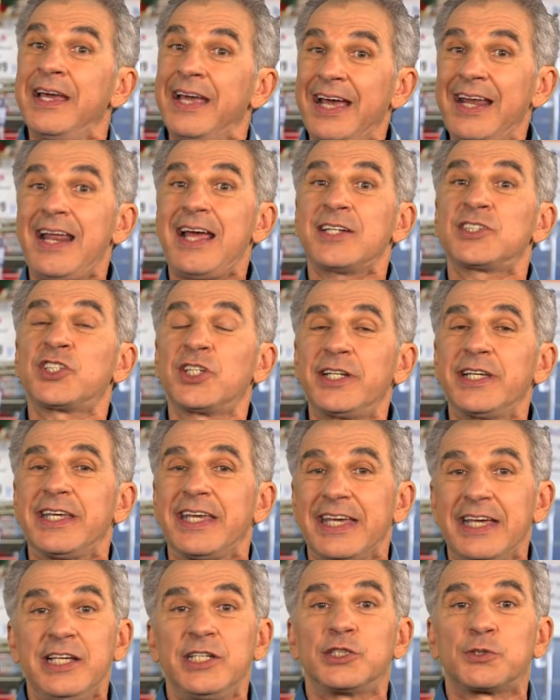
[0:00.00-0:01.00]
It actually
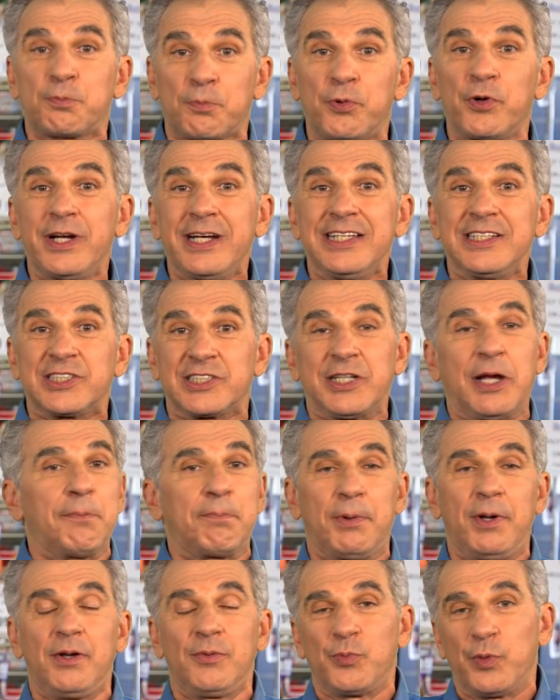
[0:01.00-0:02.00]
is pretty
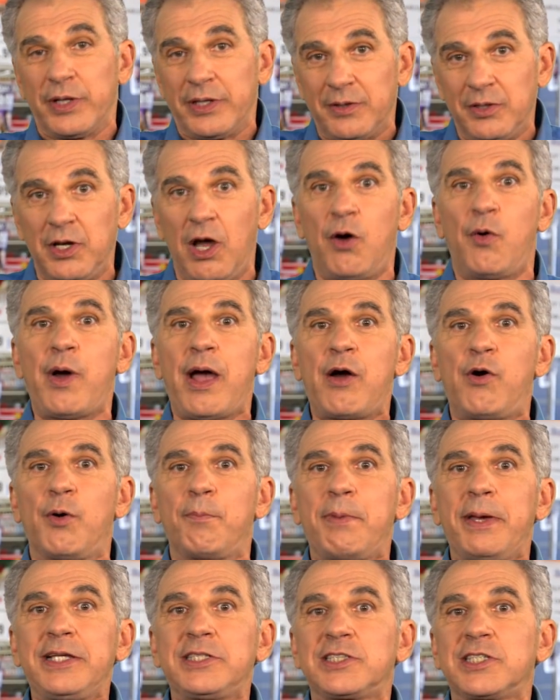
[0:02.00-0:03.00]
simple. We know how a
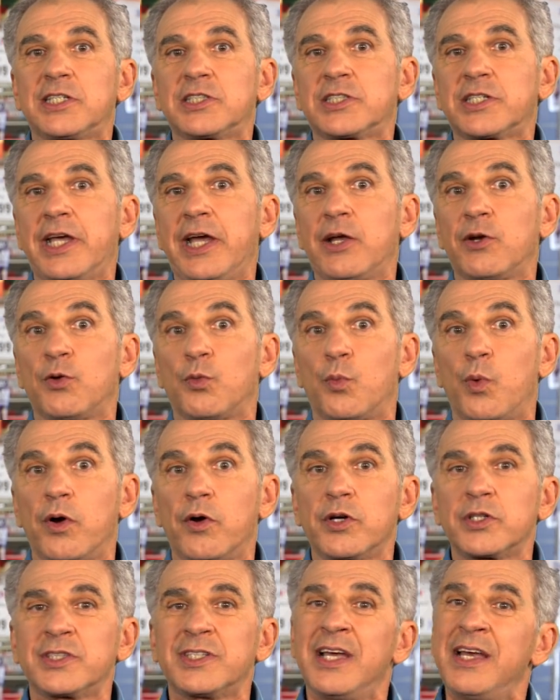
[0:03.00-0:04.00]
basic scanner
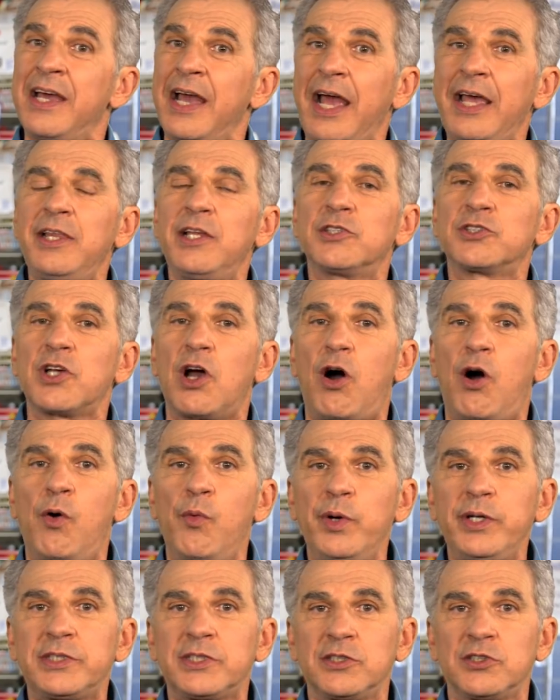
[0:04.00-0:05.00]
works, and there's
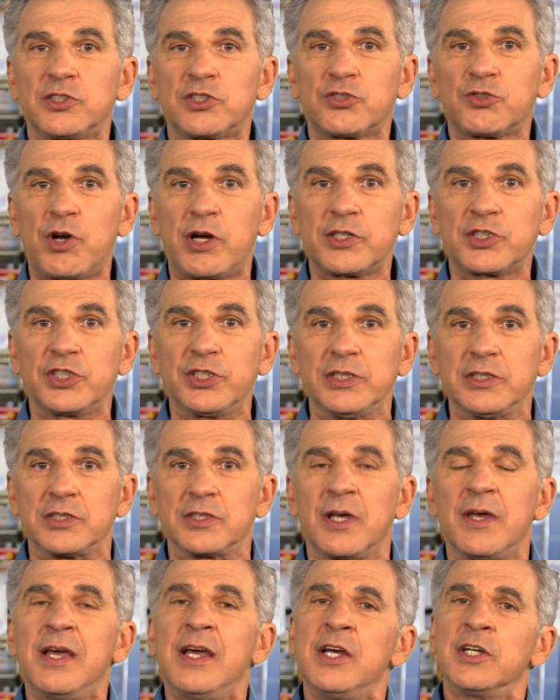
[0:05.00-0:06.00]
always instructions.
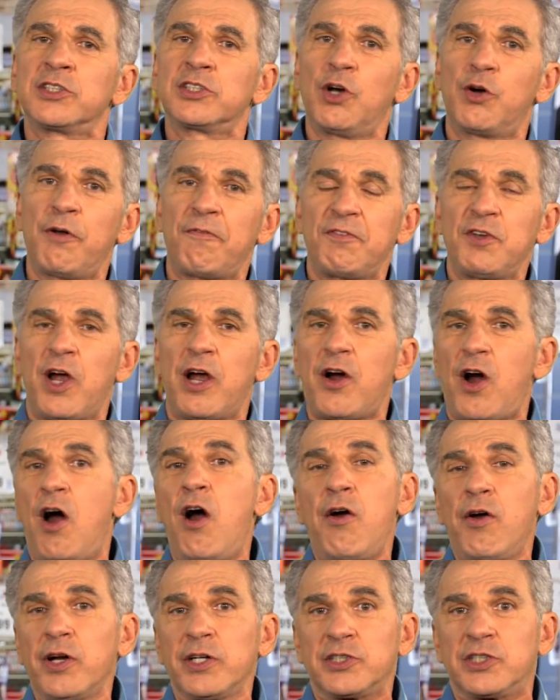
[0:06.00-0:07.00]
So if you
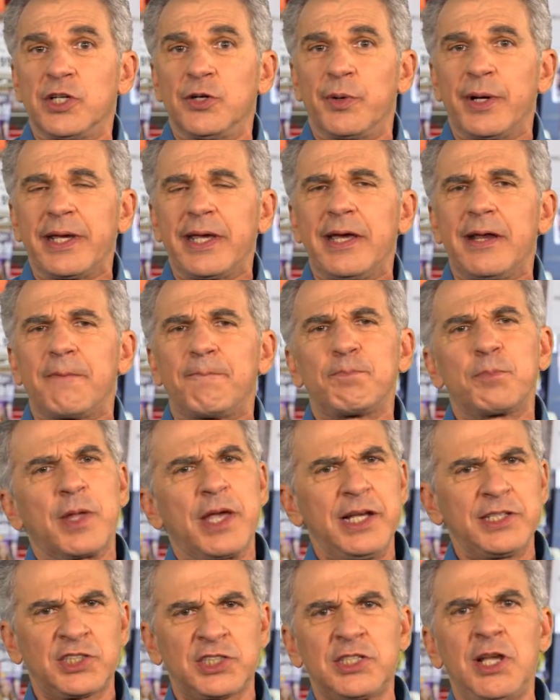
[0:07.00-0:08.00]
aren't doing it,
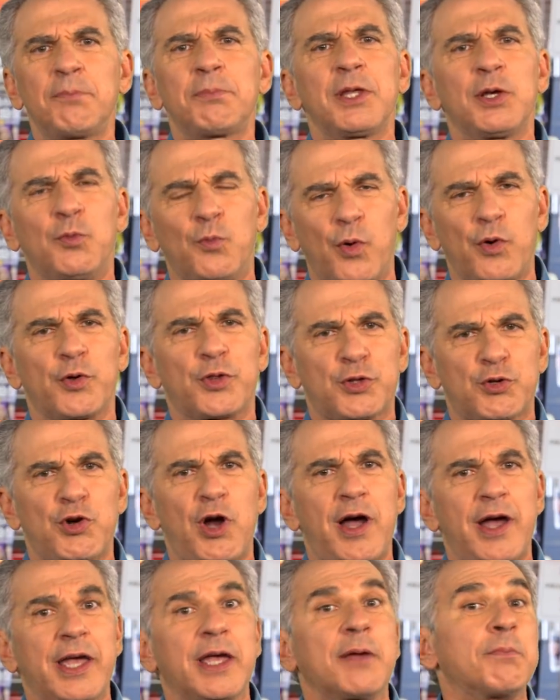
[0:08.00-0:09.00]
it's something worth
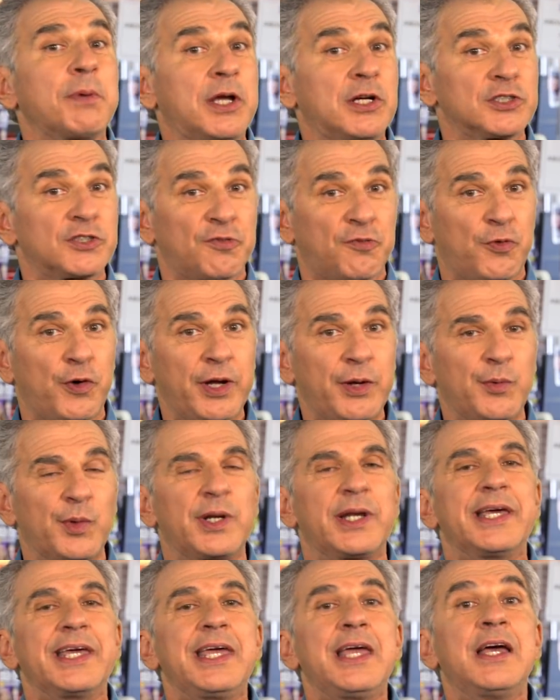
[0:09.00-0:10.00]
trying because
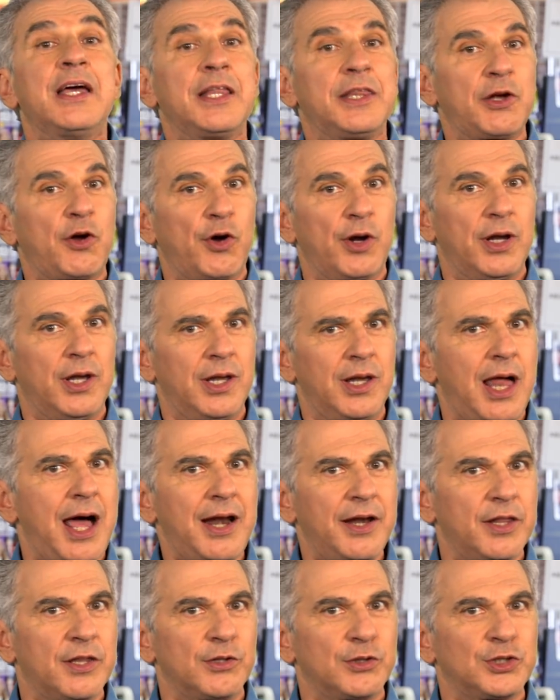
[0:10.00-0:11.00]
frequently there are a lot
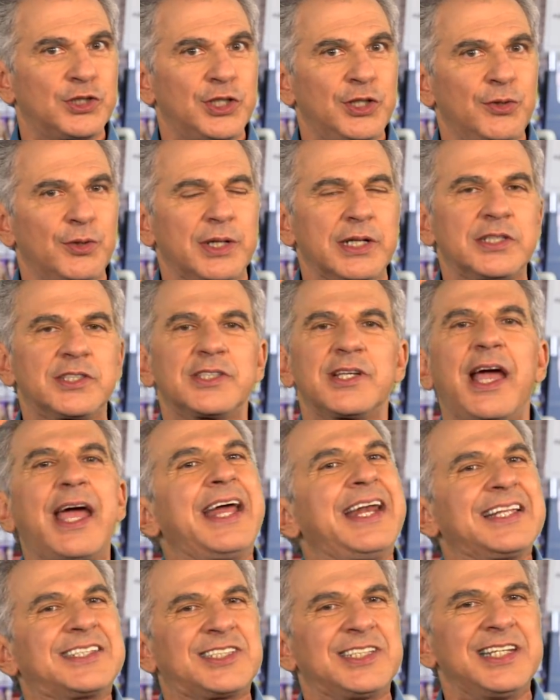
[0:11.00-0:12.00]
of those units,
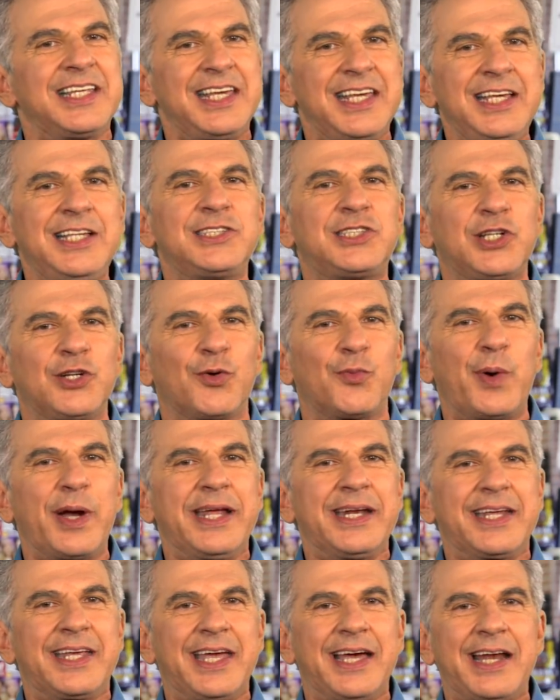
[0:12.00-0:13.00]
and it's an easier way
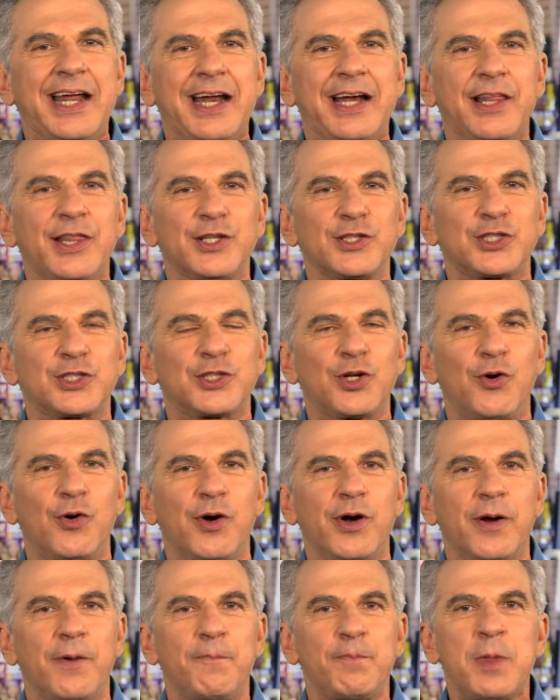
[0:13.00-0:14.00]
to get out of the
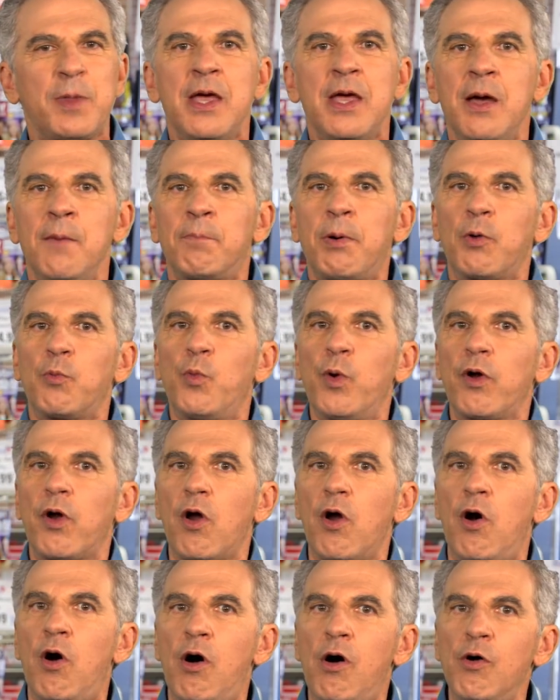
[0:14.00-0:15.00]
store. But we're
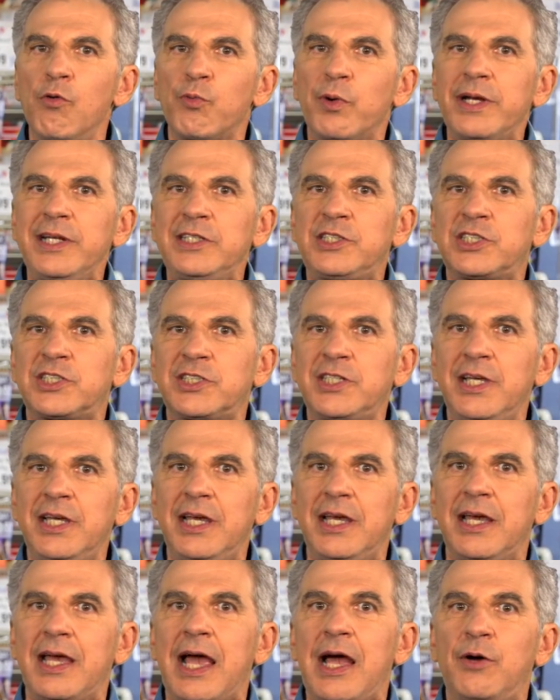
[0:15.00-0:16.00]
already
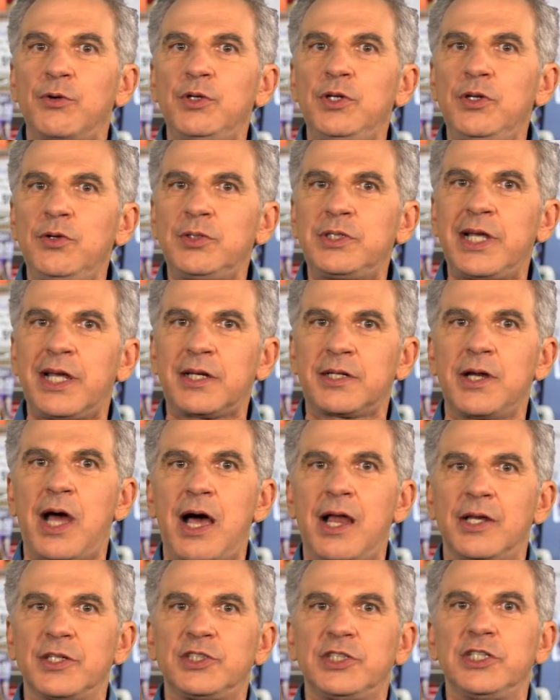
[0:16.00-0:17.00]
seeing how new
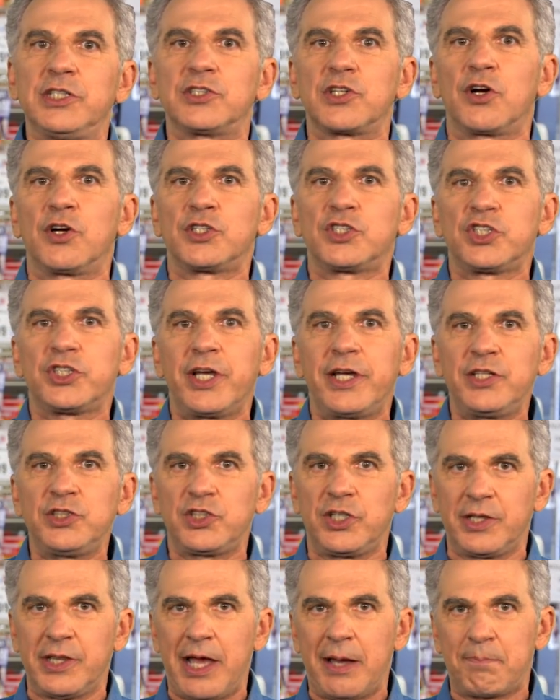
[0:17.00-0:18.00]
technologies are
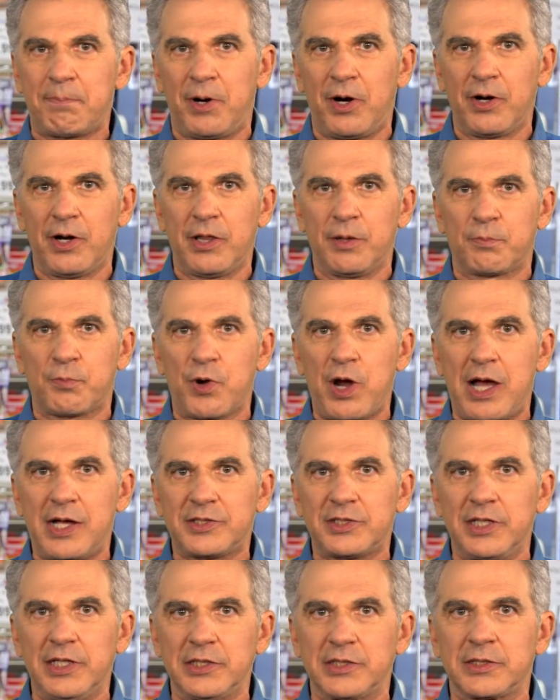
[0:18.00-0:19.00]
changing that part of the
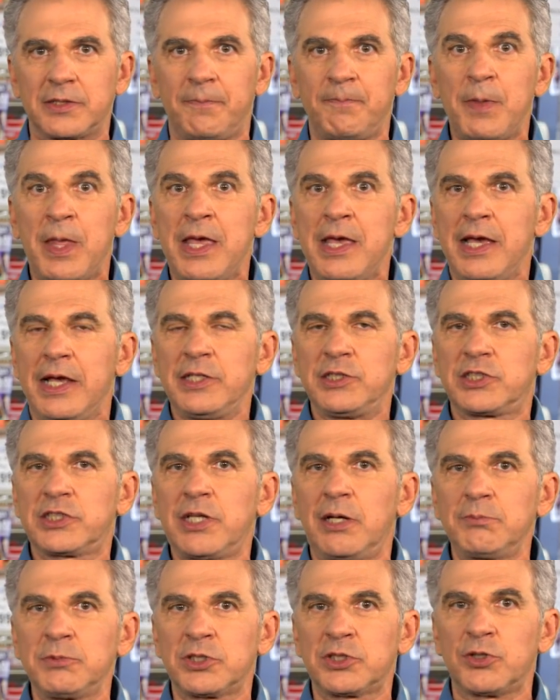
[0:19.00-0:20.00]
process. In
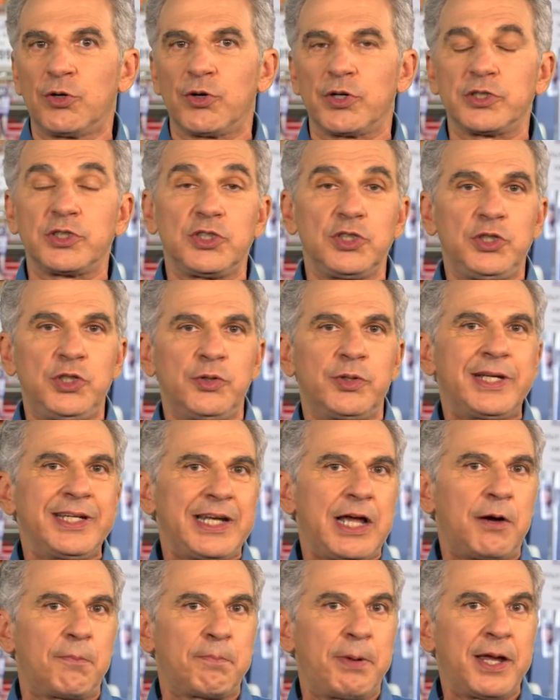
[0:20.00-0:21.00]
some stores, you can
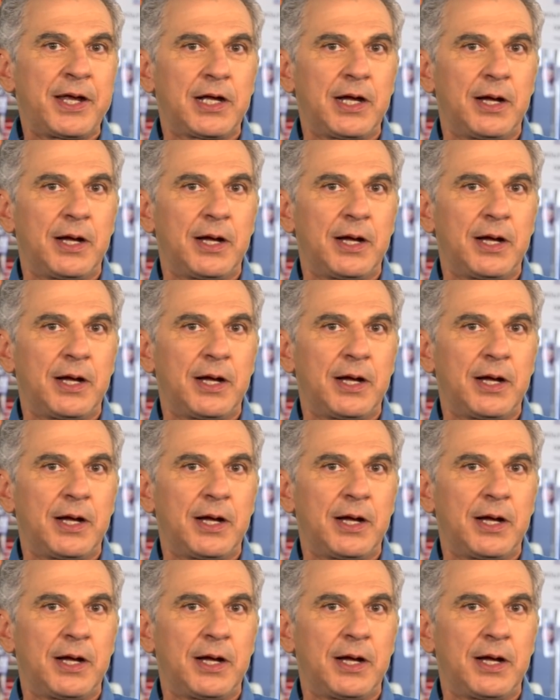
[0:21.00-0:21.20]
now pick